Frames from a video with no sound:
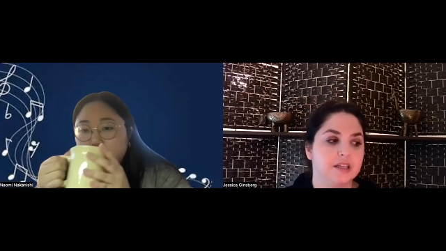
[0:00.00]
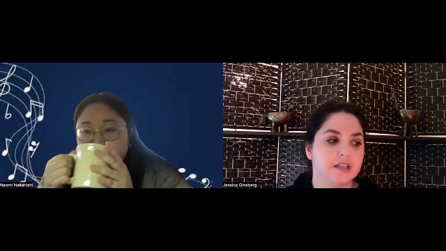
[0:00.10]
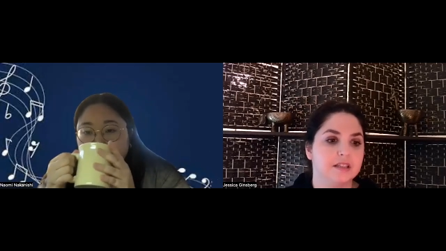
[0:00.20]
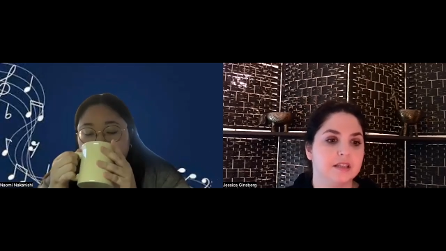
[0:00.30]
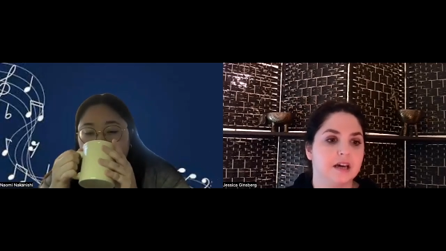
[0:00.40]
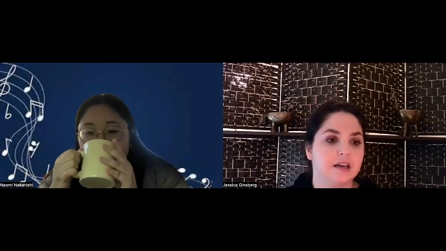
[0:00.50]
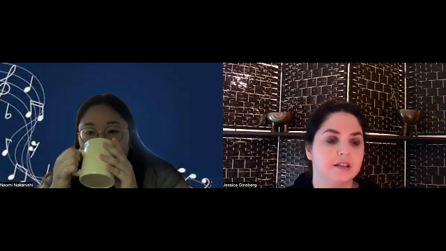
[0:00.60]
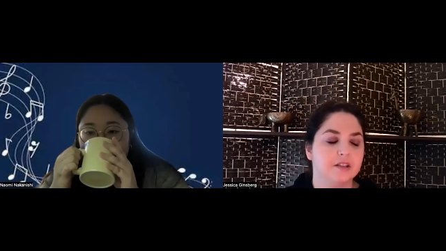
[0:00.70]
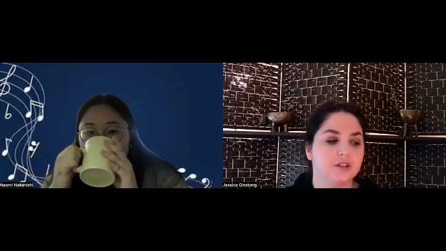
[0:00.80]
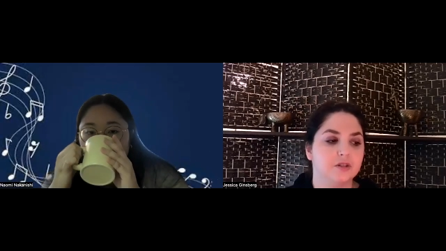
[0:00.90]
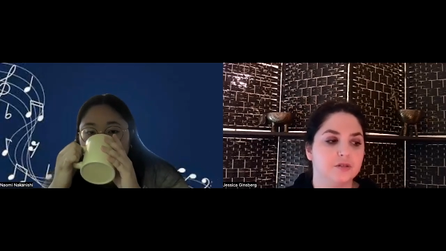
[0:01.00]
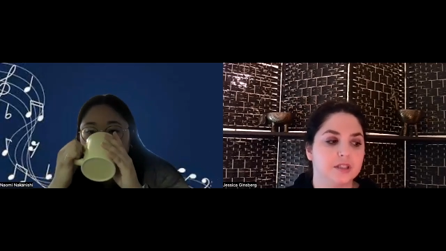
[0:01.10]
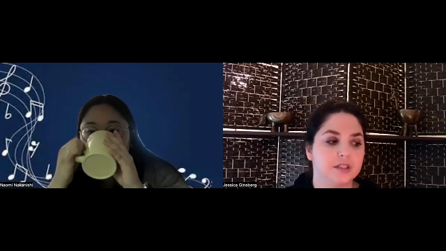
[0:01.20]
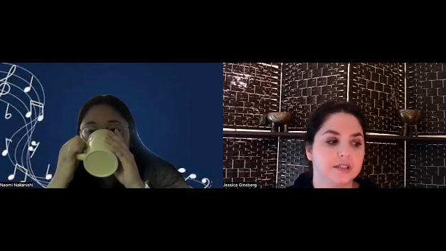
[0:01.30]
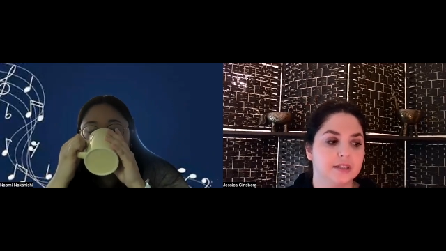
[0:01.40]
Speaker 1: is that
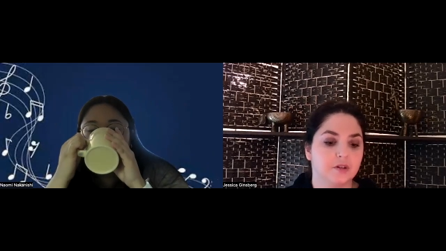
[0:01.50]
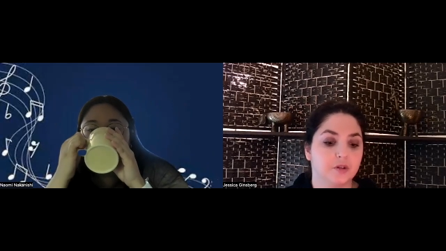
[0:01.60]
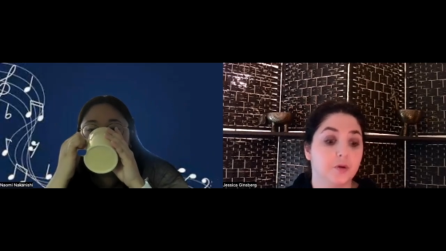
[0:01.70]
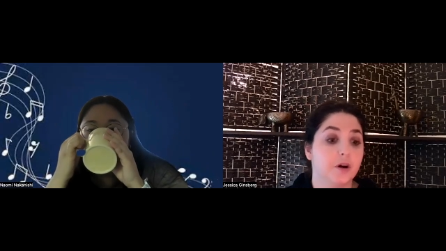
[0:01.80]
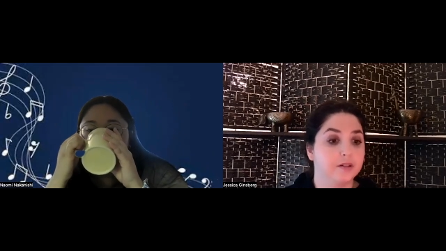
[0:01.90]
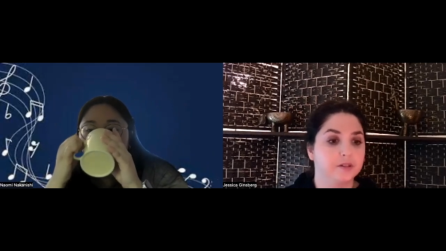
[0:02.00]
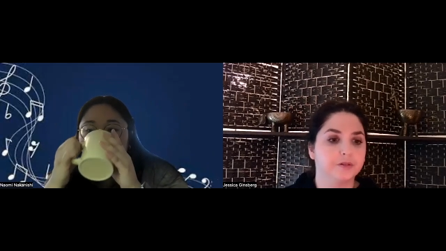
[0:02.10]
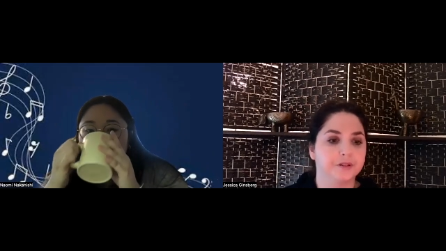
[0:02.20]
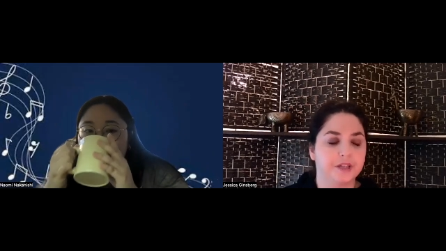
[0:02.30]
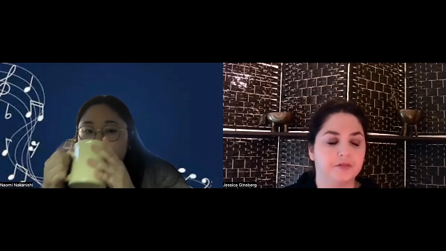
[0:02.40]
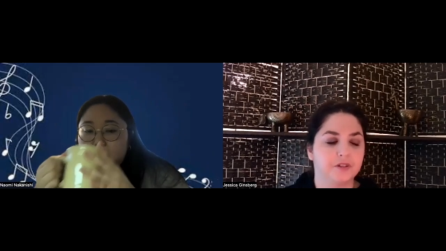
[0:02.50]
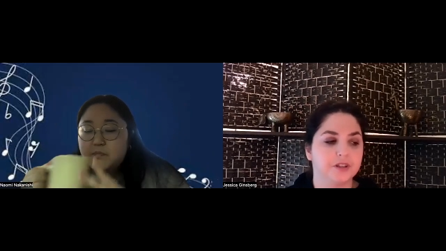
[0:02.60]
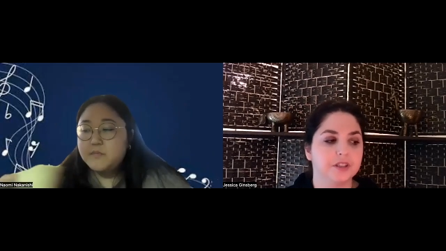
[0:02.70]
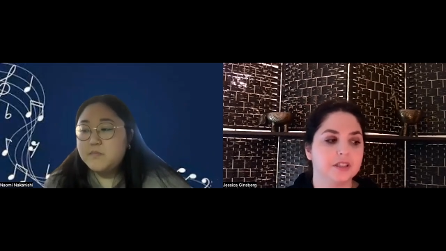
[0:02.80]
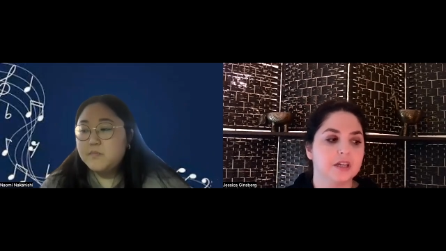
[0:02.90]
students who are
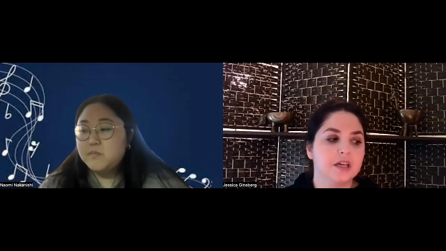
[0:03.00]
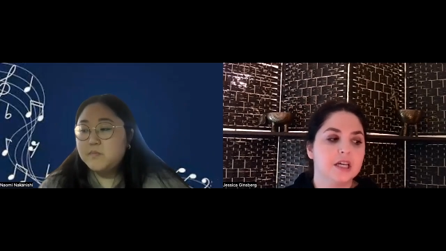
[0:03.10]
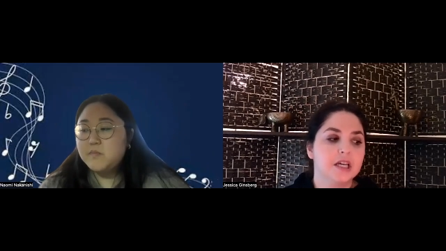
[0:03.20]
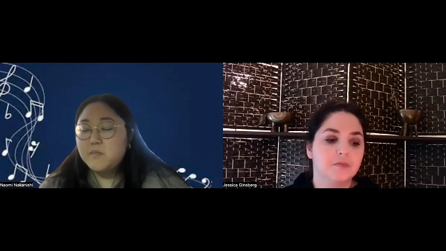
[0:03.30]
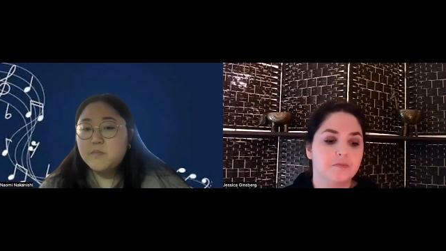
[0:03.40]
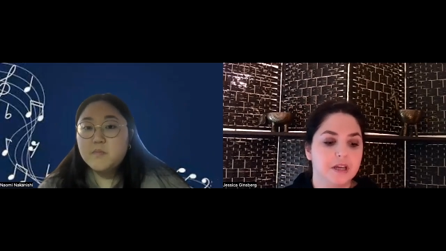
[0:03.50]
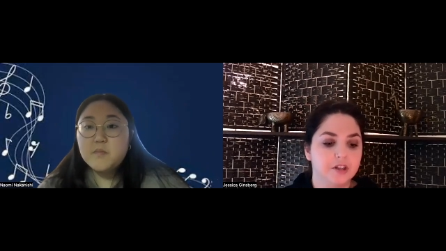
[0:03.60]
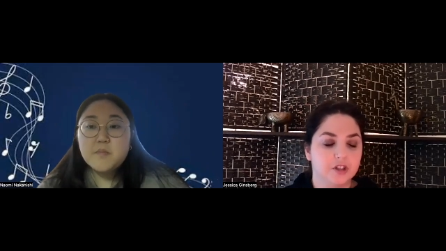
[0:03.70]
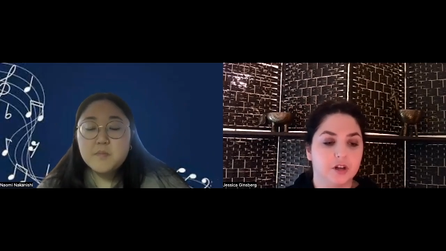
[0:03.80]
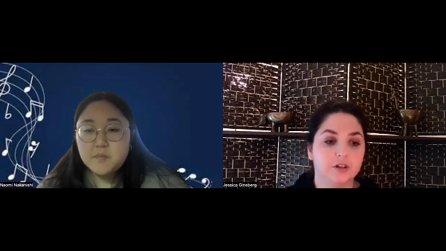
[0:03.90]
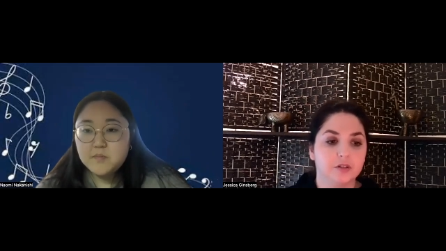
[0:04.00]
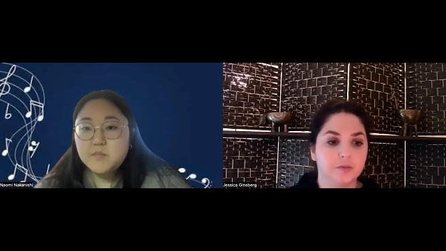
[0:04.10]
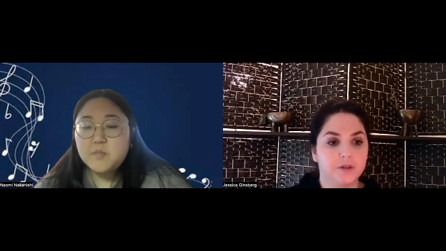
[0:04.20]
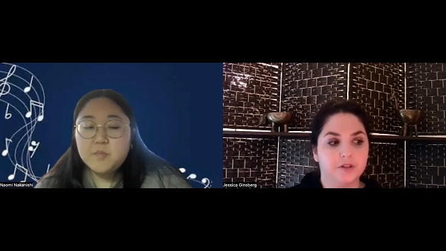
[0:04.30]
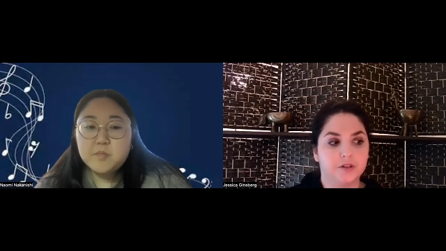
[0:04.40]
neurodiverse may
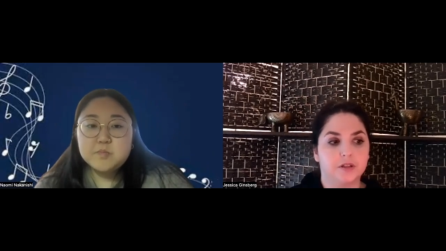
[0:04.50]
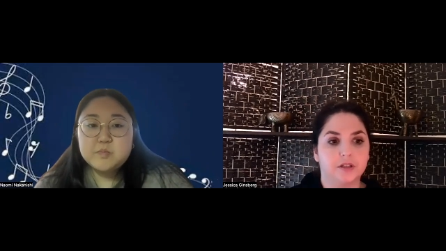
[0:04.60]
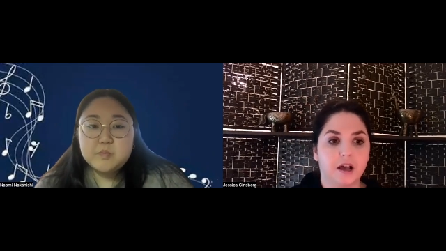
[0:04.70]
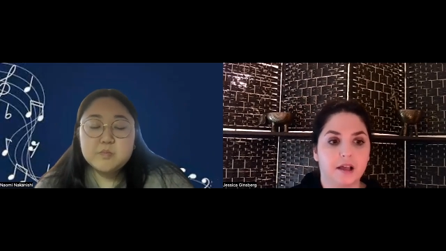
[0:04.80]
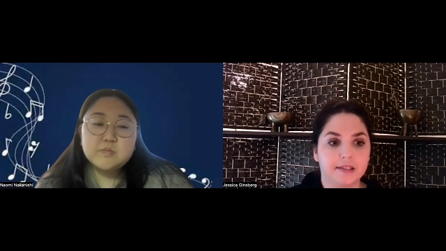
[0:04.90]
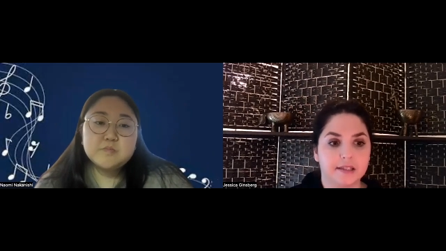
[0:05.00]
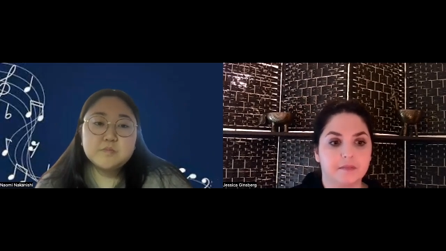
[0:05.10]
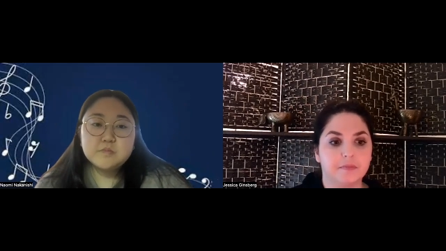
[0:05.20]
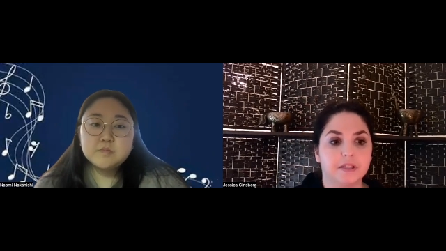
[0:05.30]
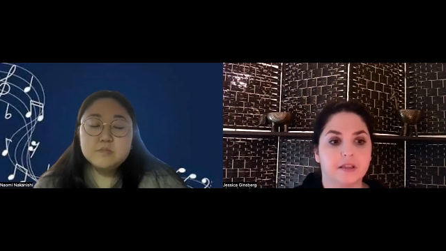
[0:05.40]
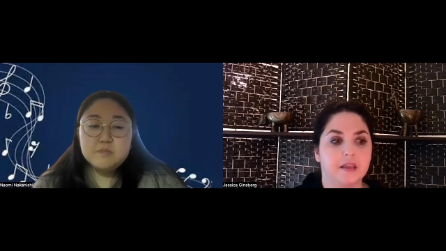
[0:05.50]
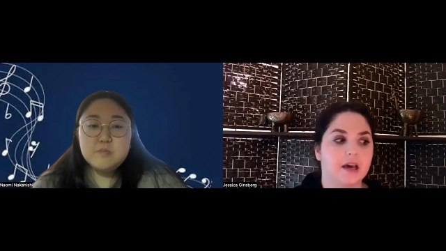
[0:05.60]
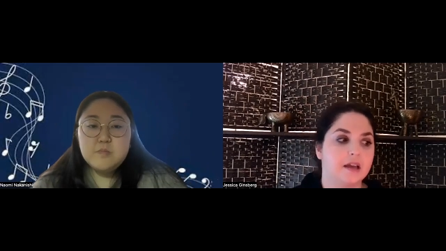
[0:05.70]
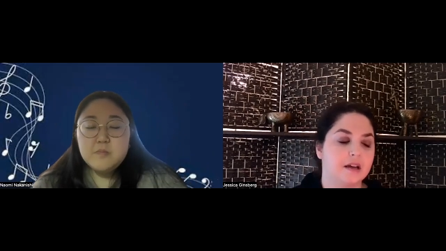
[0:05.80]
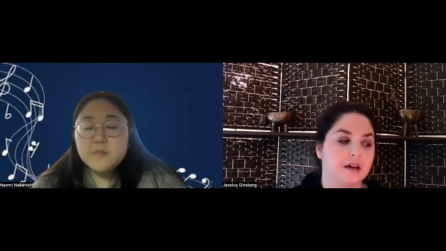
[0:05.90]
struggle with certain concepts
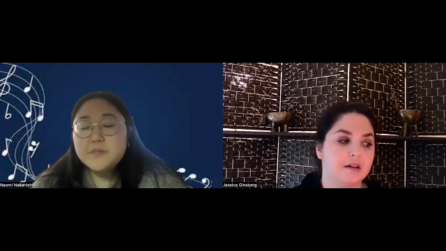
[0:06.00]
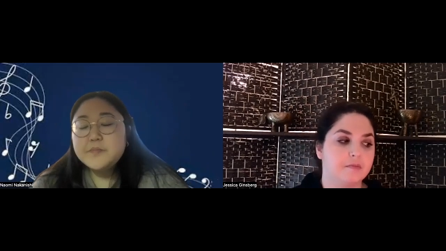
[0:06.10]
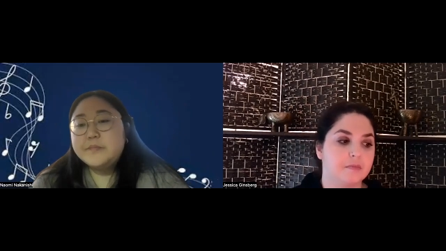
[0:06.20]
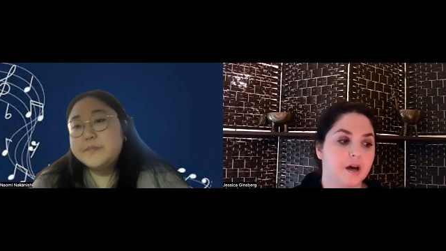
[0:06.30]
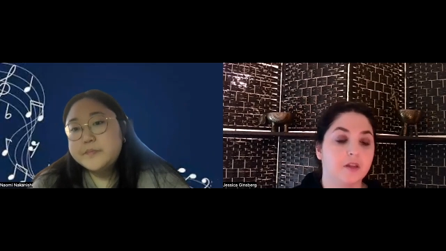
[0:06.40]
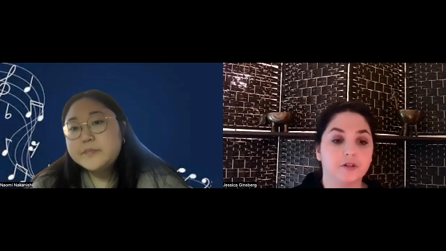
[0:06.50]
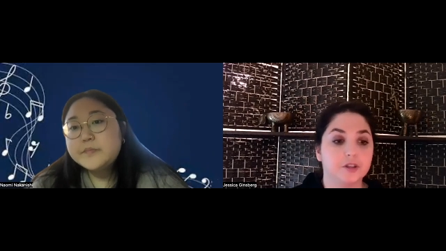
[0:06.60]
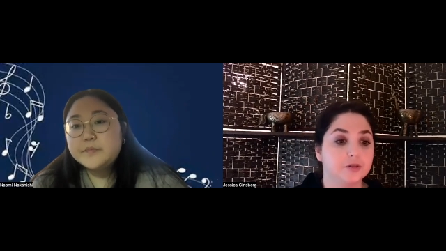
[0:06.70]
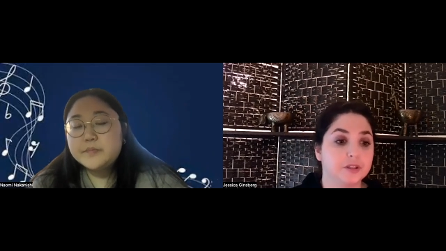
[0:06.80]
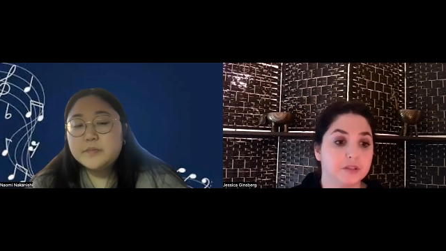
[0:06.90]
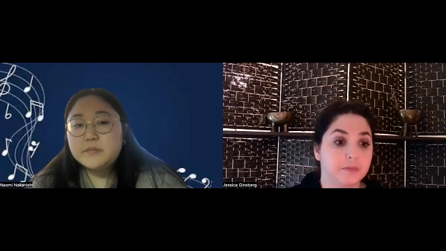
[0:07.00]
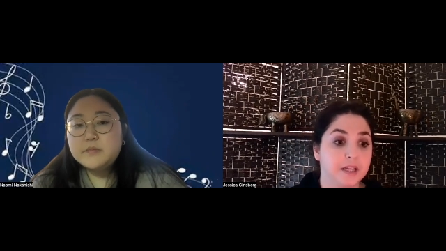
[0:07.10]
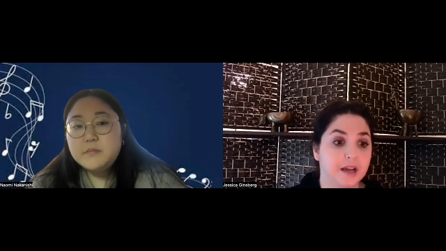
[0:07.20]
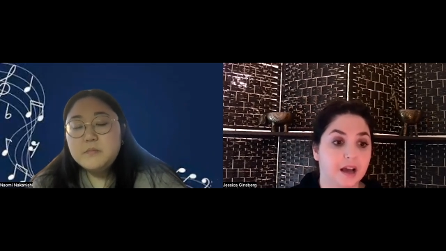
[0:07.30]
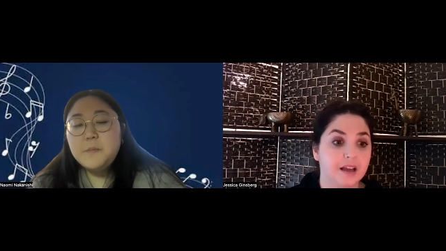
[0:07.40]
that um, other students
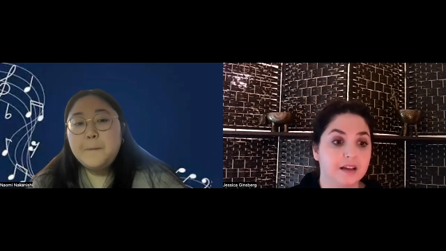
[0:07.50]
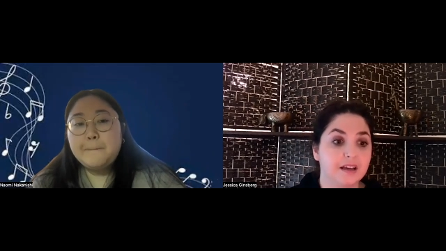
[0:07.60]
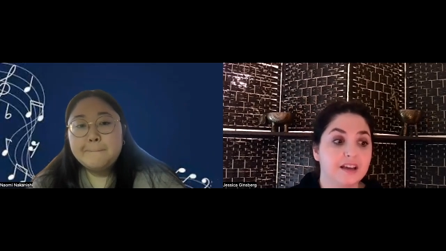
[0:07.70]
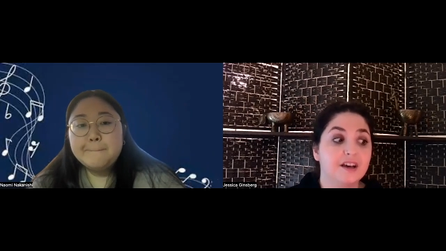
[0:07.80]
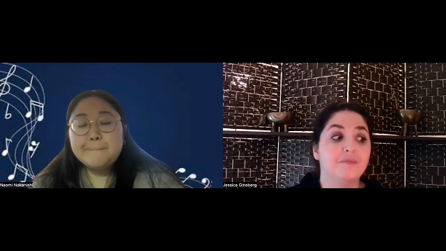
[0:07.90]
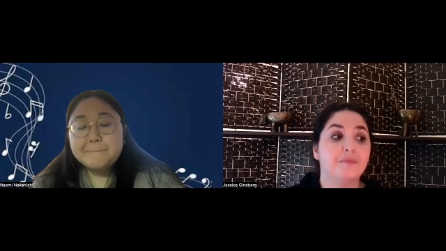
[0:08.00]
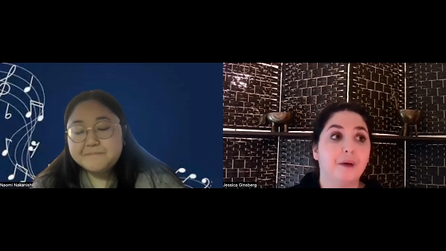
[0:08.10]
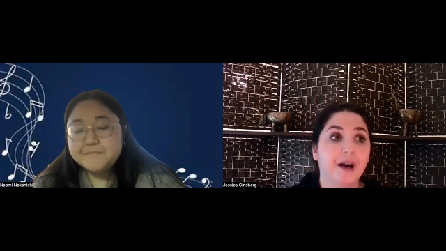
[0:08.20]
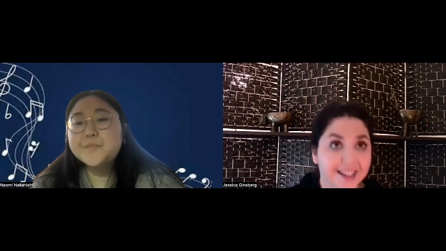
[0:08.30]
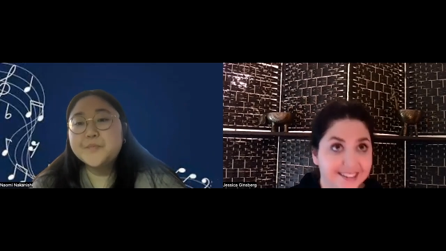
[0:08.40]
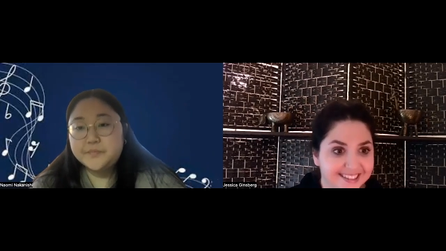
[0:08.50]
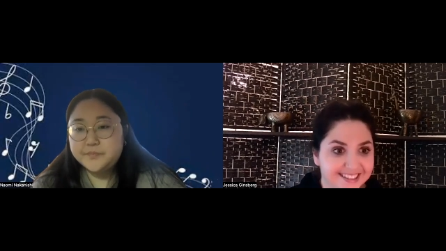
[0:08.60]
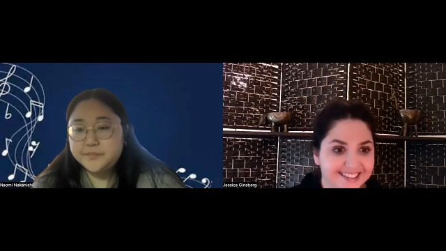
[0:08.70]
may not, but mm.